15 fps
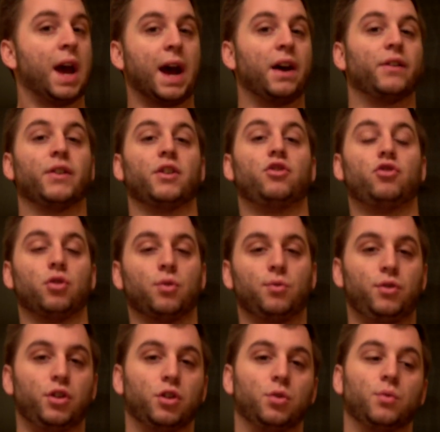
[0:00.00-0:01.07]
As I
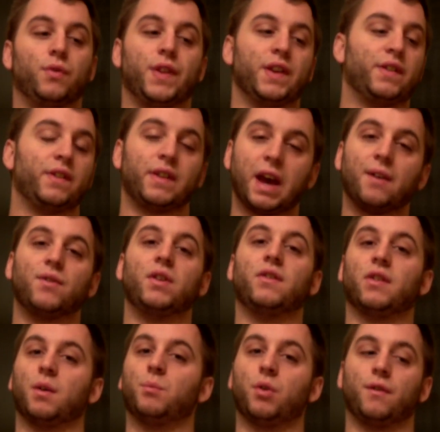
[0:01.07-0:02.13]
showed you, this is having
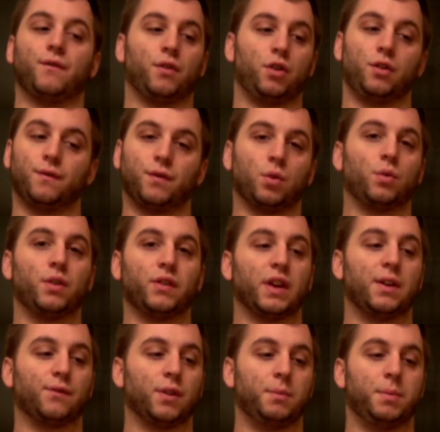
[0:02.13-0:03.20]
somewhere for your phone to
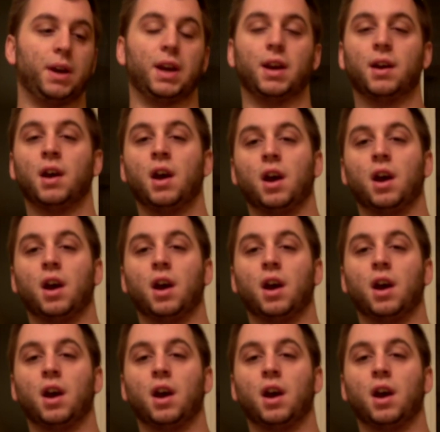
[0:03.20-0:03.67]
safely be.